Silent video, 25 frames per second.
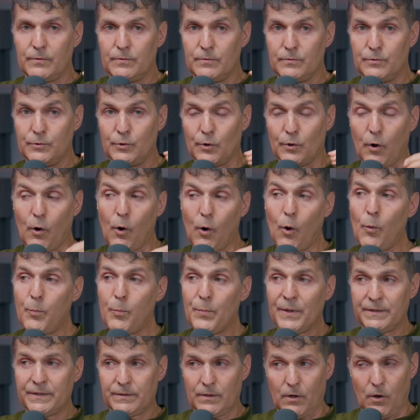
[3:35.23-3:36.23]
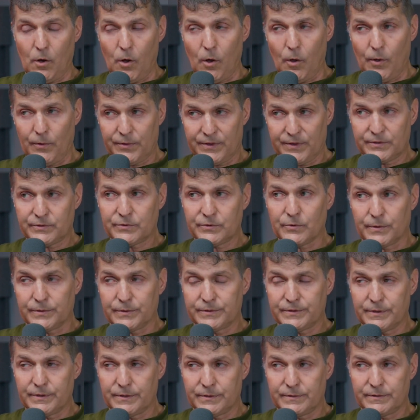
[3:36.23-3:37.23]
you're open to all the
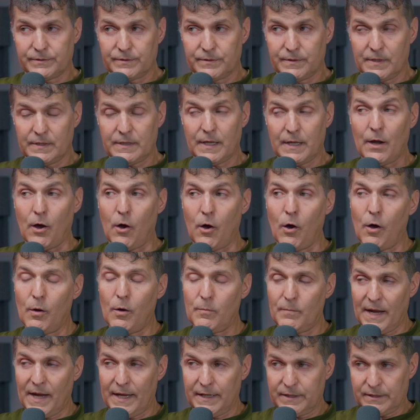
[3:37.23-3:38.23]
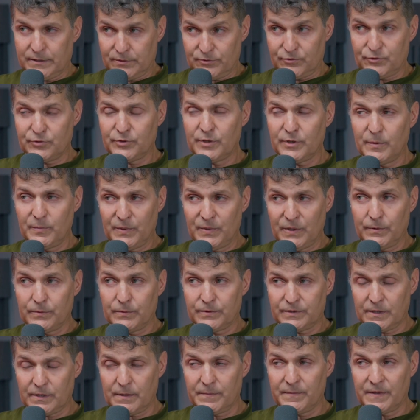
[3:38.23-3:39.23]
sources, that they all might contribute
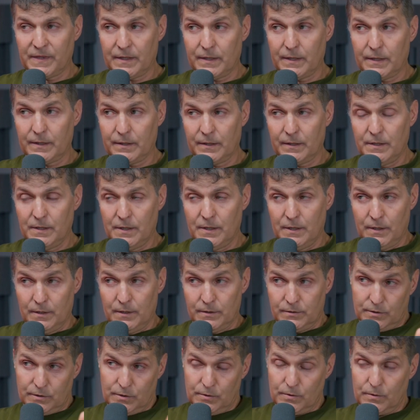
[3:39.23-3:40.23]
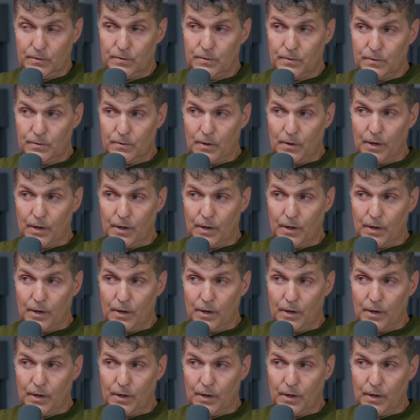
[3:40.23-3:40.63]
something to